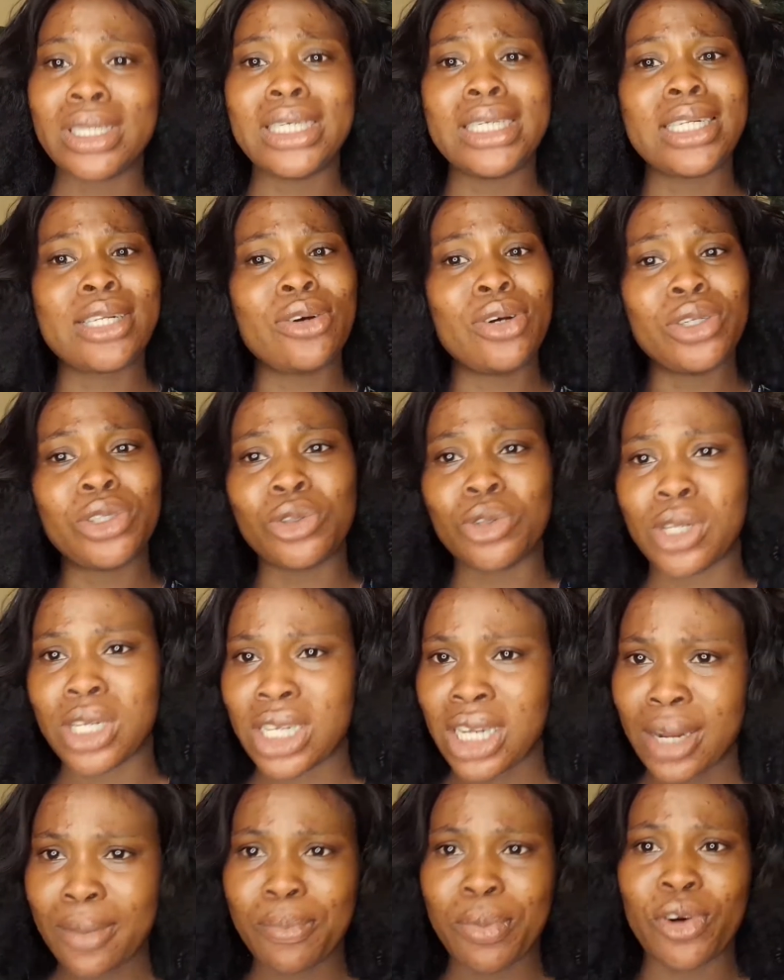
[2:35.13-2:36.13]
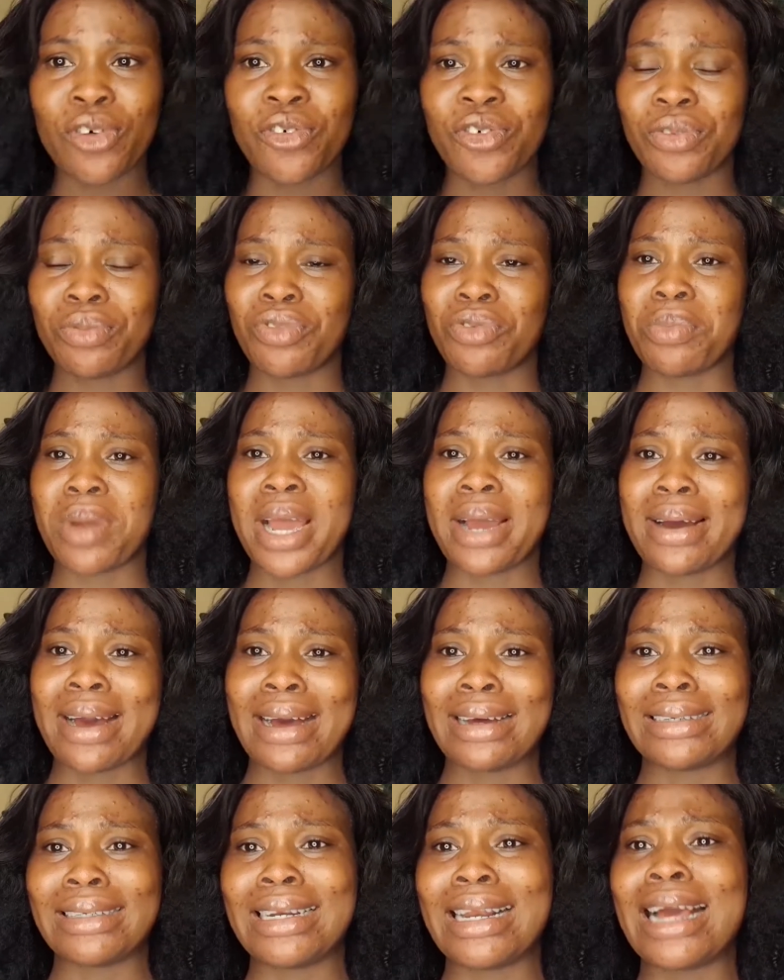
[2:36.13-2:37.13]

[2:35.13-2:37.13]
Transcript: it's going to slip off from my hand.